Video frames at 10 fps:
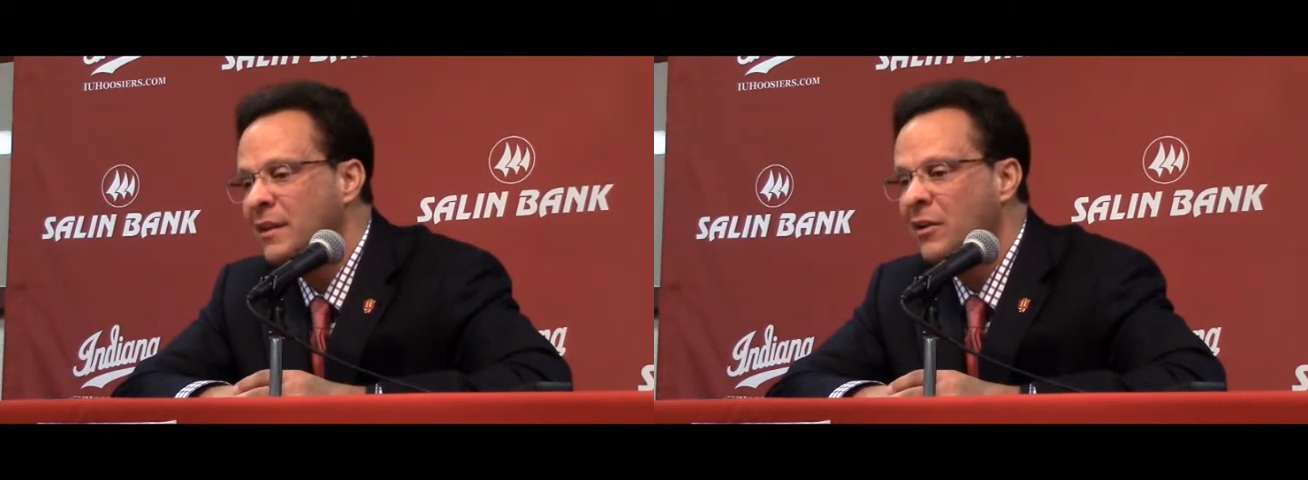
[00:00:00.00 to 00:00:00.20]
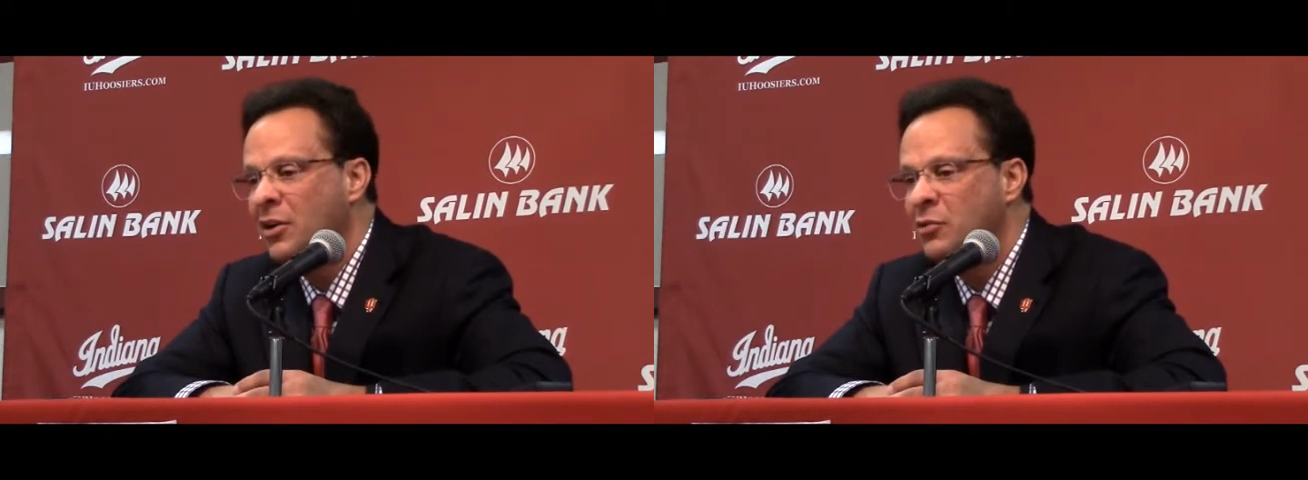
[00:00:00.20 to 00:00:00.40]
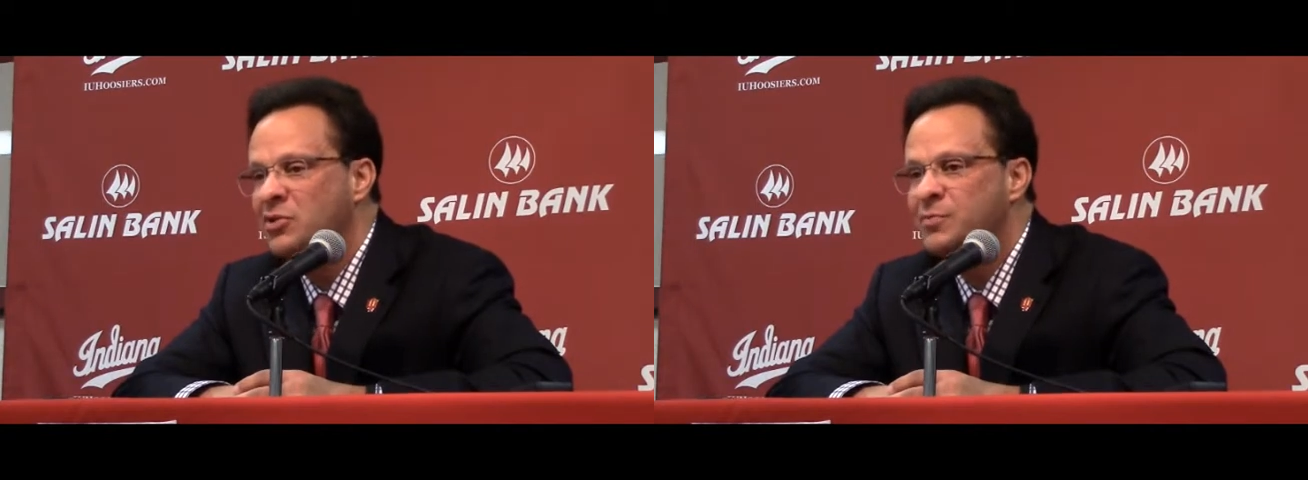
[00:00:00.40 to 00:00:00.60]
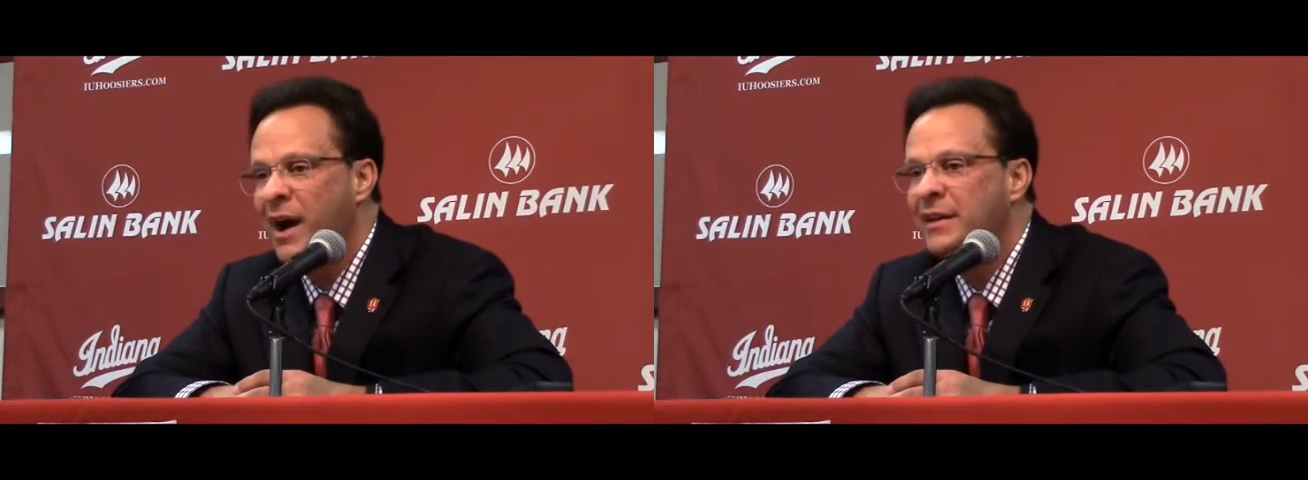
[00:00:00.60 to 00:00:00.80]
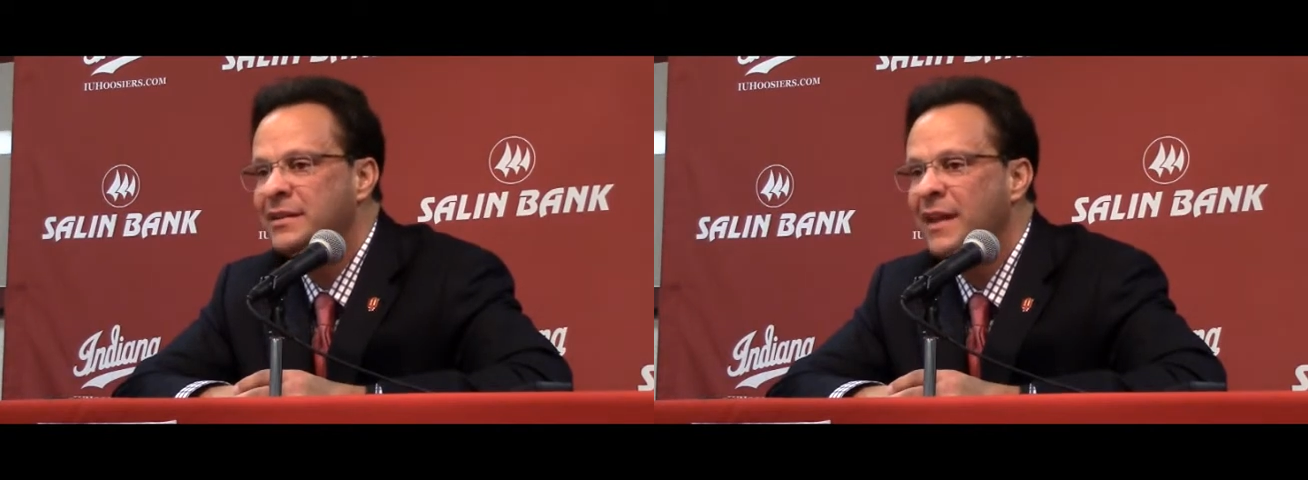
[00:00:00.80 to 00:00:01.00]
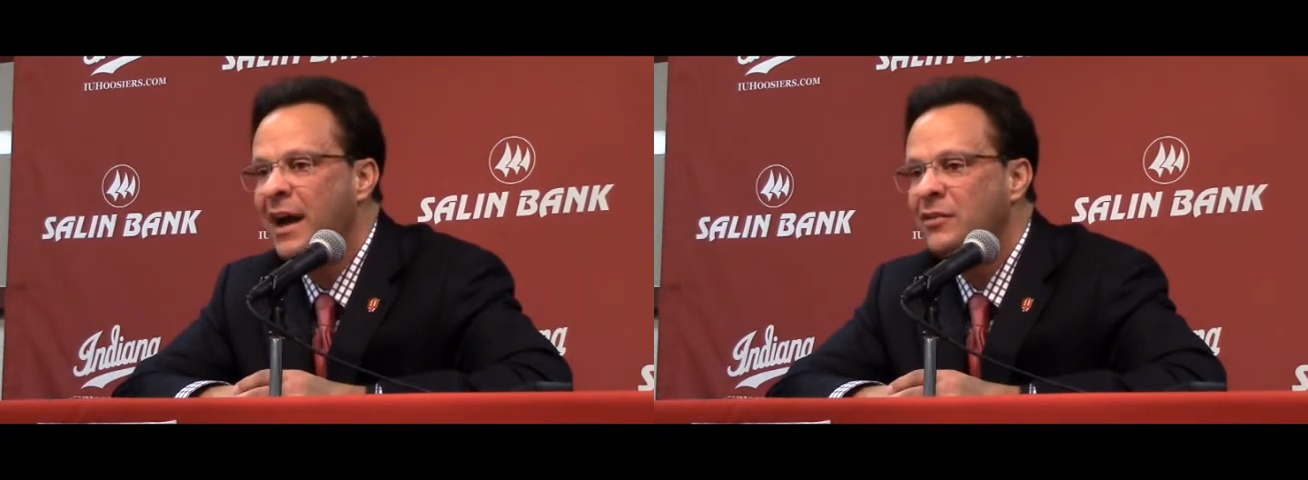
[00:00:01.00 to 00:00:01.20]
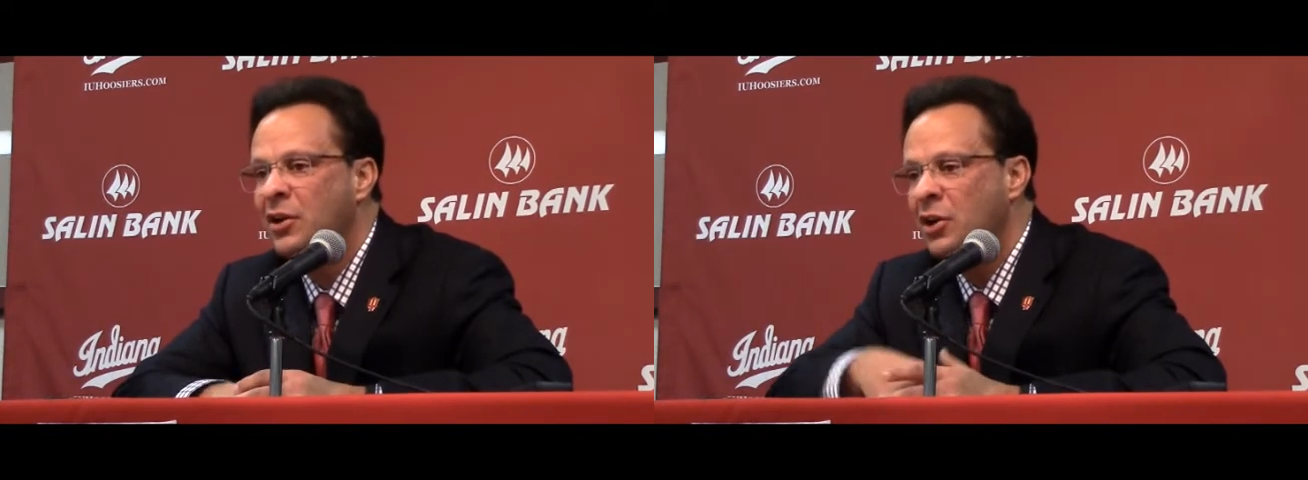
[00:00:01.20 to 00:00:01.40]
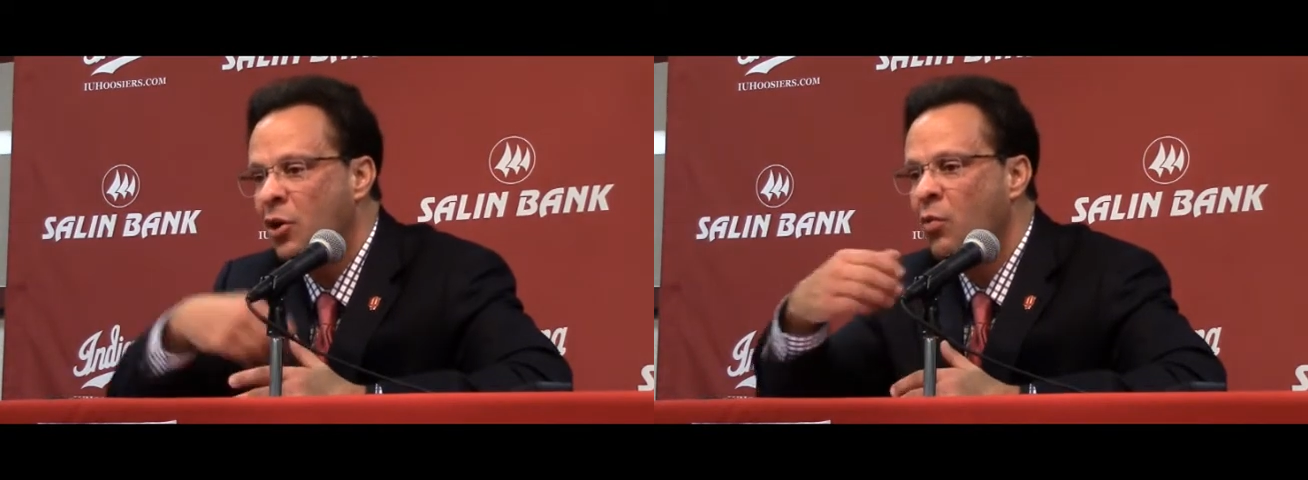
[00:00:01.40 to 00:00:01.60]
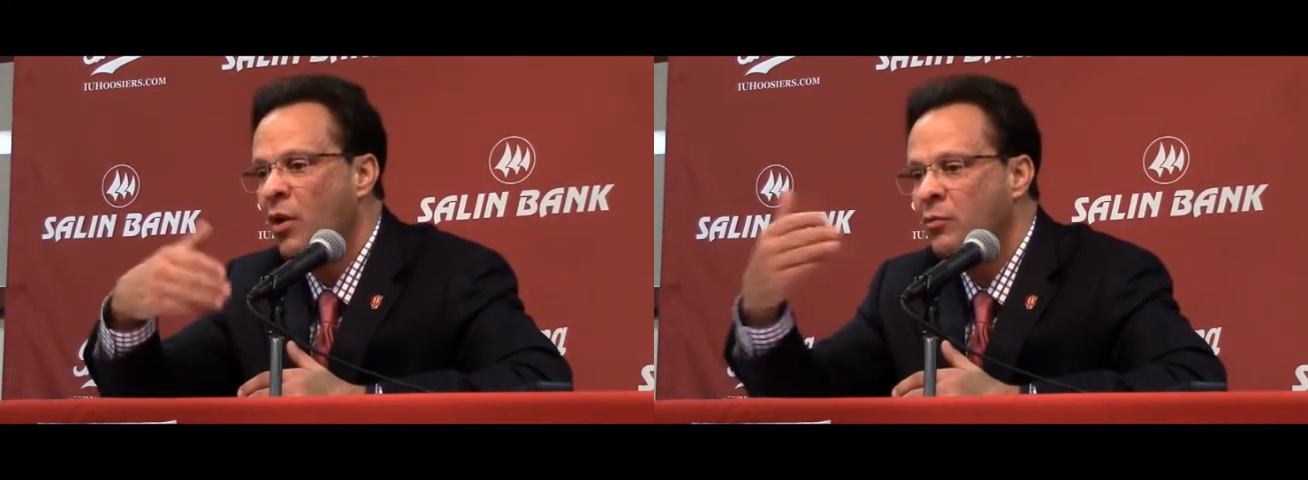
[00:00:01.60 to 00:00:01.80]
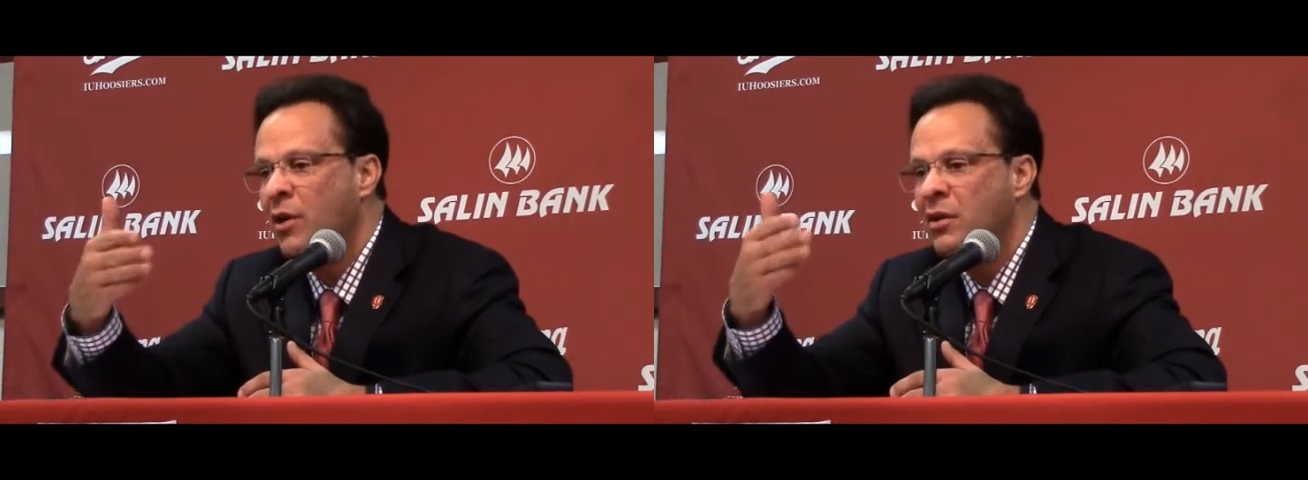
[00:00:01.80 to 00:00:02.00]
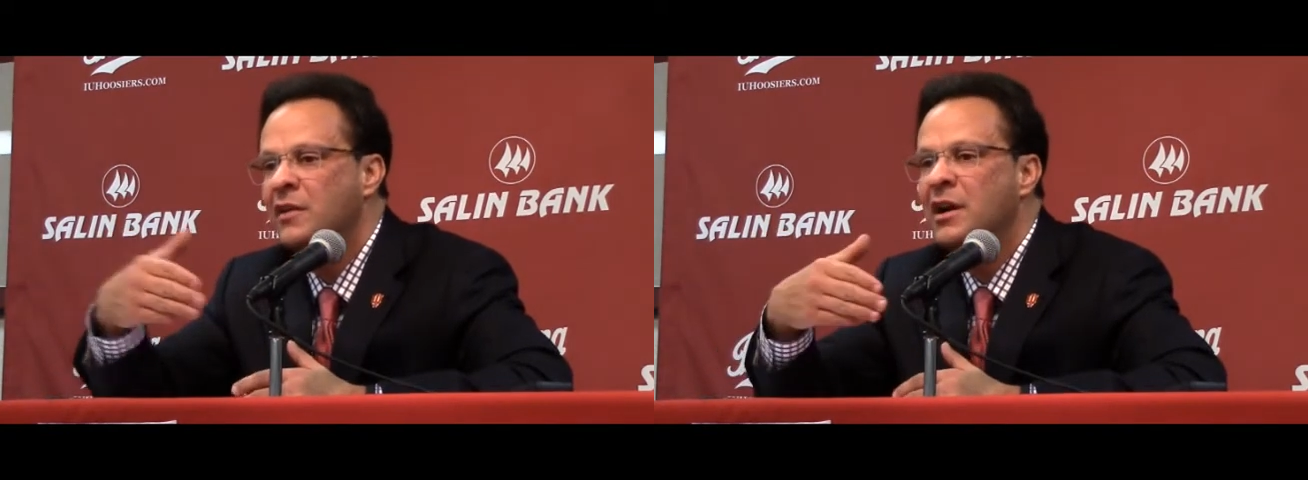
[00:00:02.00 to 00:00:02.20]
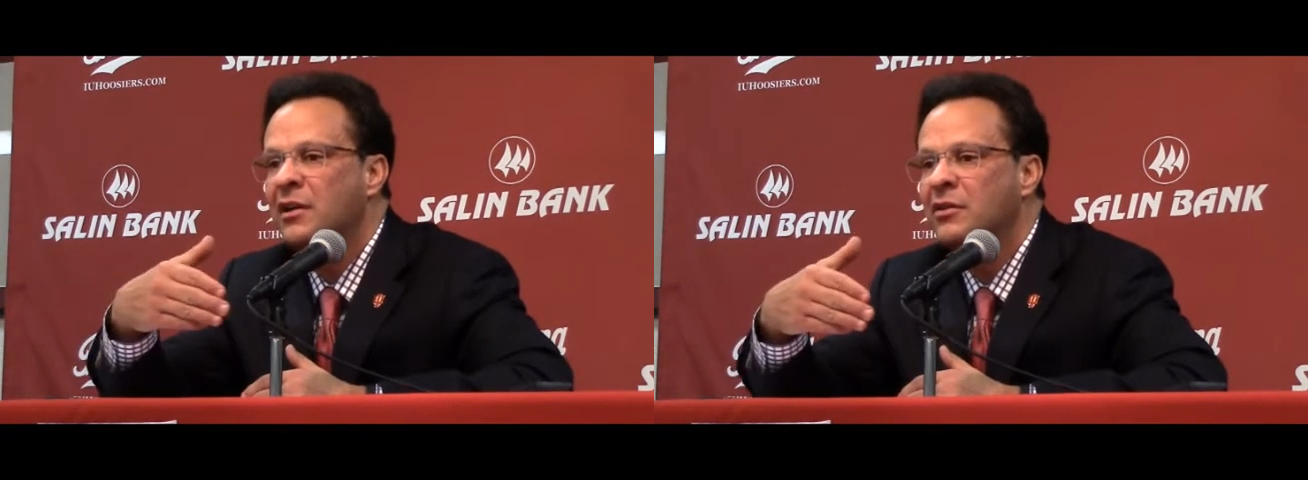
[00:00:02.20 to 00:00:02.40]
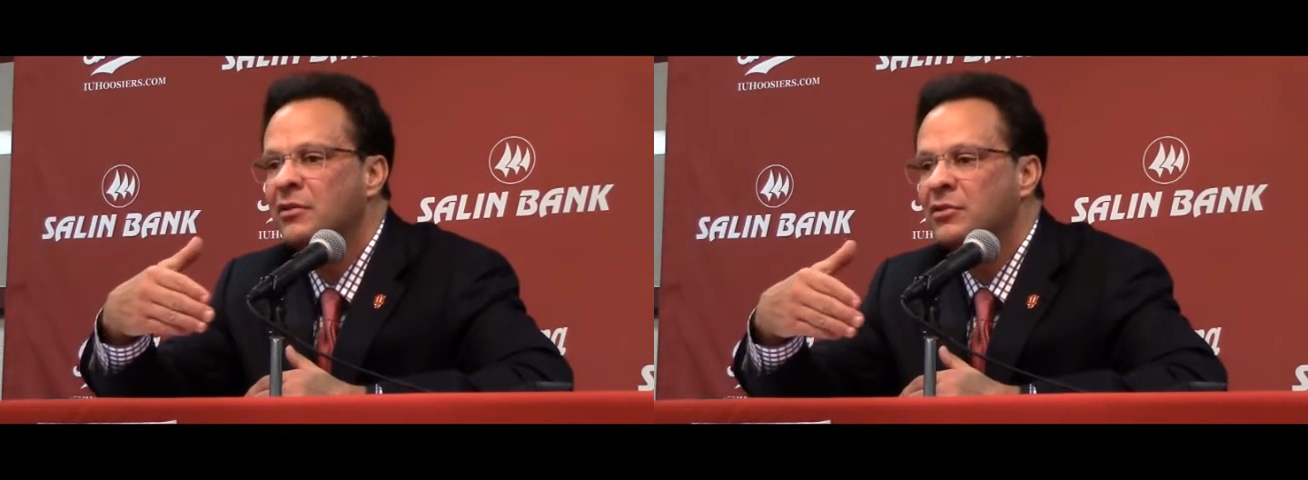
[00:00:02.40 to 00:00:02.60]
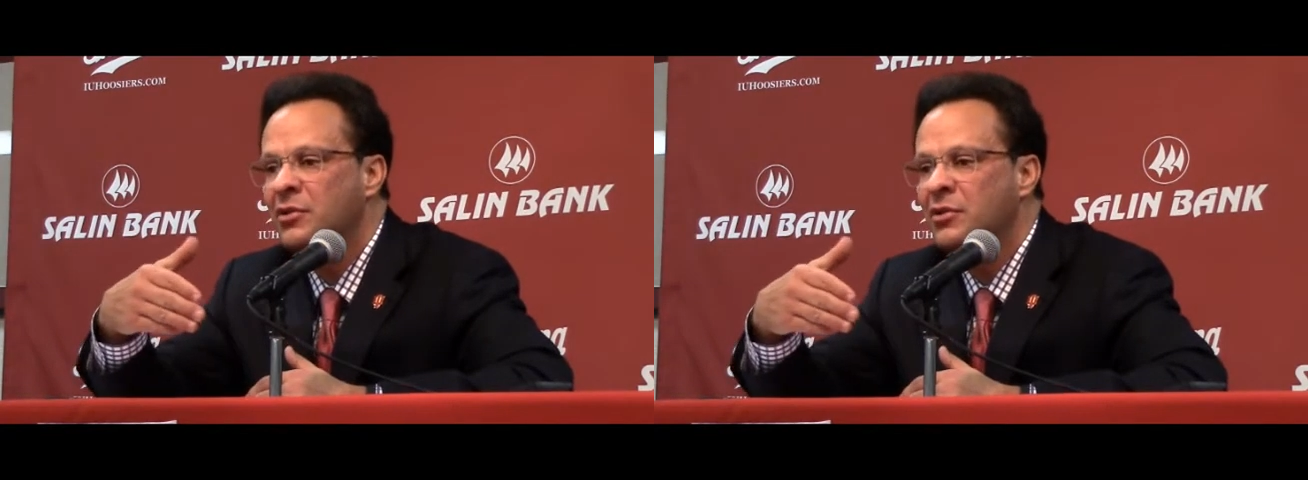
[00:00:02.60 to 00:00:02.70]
that they're going to respond to that. They're going to go one way or the other.